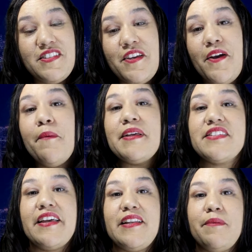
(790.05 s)
So I'm
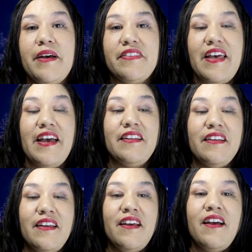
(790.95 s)
excited about
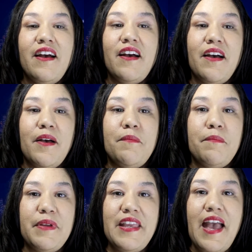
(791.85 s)
that.
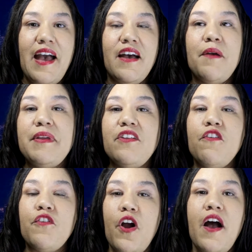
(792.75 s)
But yeah, I
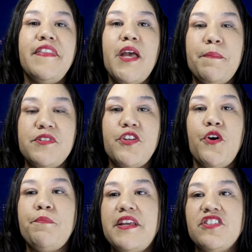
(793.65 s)
mean, overall, the
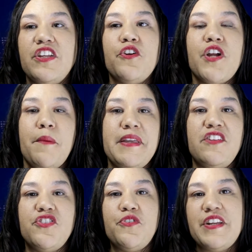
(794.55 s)
episode, basically her
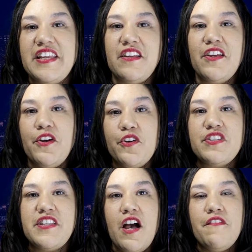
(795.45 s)
coming into, you know,
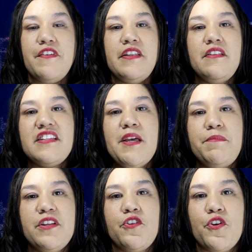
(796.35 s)
herself and
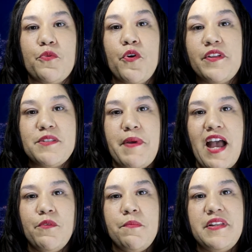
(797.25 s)
accepting her role as
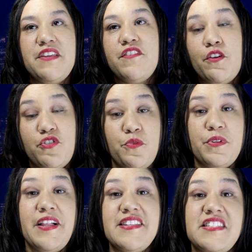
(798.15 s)
Batwoman, even though
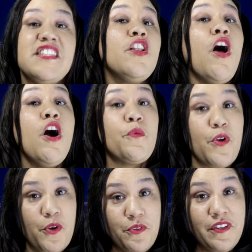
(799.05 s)
she realizes it's a
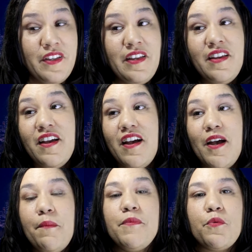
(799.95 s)
long road.
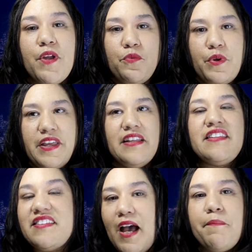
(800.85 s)
The red
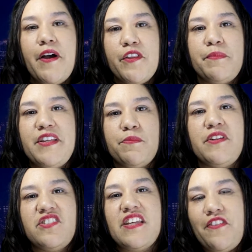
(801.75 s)
wig did not bother me
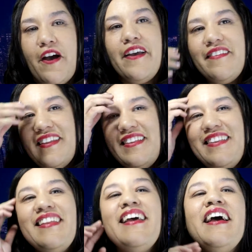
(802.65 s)
as much as I thought.
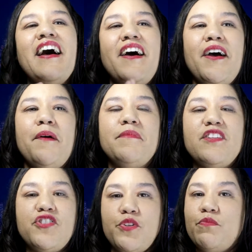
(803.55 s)

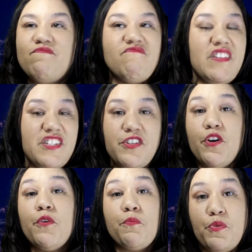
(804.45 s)
The suit is
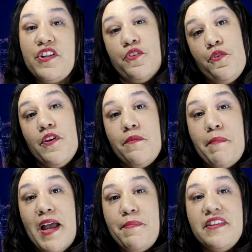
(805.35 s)
still pretty cool,
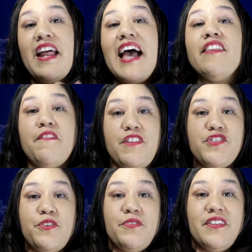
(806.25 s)
in my opinion. I
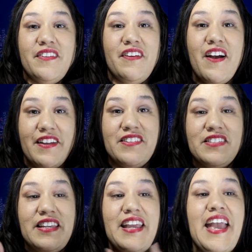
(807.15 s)
love the suit,
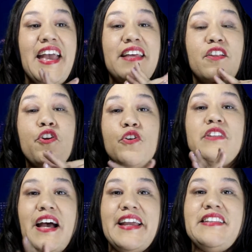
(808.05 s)
honestly. And
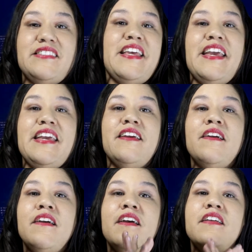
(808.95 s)
her line
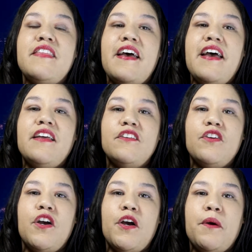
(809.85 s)
saying
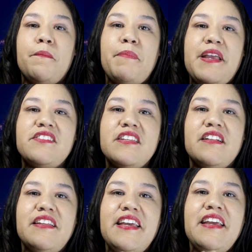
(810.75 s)
that
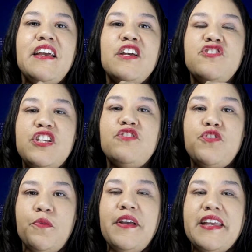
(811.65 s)
basically
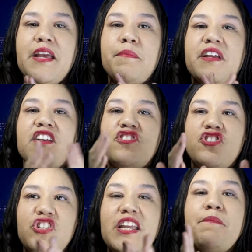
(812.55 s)
she's doing it because
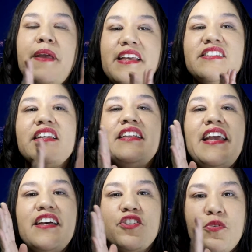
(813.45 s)
she
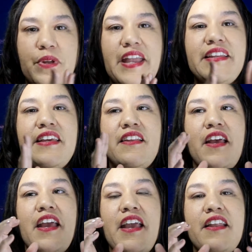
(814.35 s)
basically has
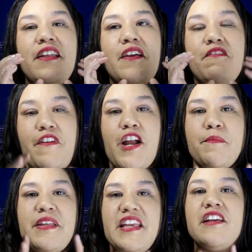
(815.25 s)
created an
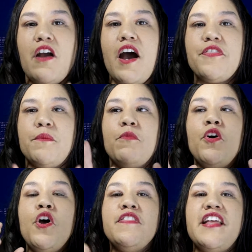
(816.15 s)
environment in
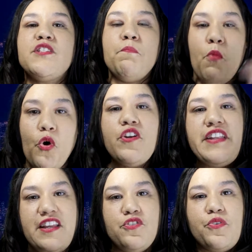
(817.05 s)
Gotham that's
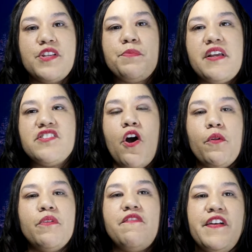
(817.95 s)
more dangerous because
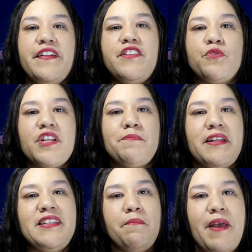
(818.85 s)
all of the villains are
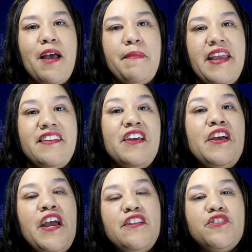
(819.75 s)
expecting Batman.
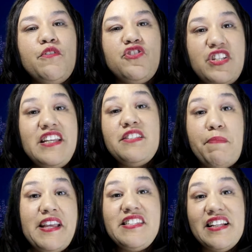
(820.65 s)
And so
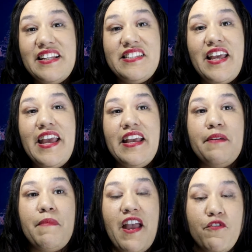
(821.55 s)
she's basically
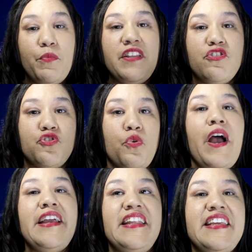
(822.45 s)
saying everyone that's
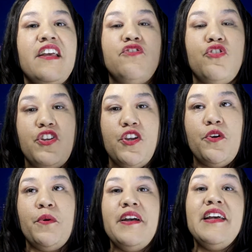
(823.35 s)
trying to get to
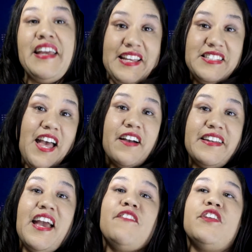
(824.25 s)
you is
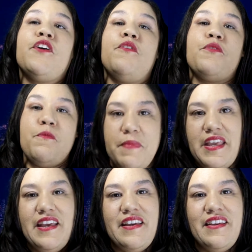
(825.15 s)
now going to have to go through
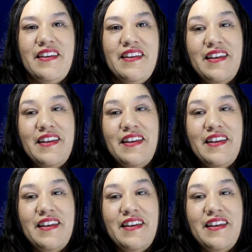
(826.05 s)
me.